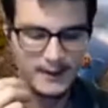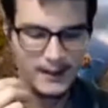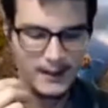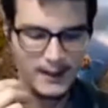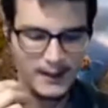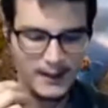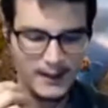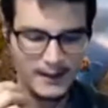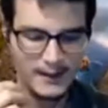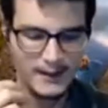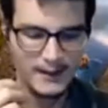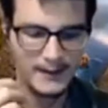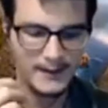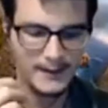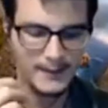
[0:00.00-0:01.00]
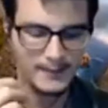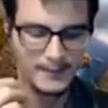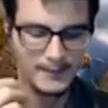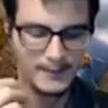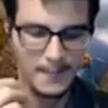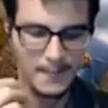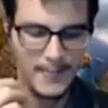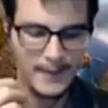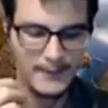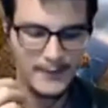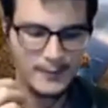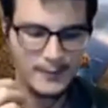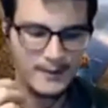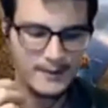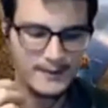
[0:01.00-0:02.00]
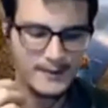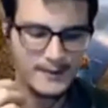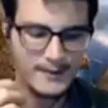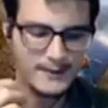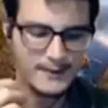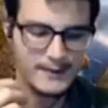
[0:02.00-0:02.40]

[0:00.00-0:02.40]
And to me,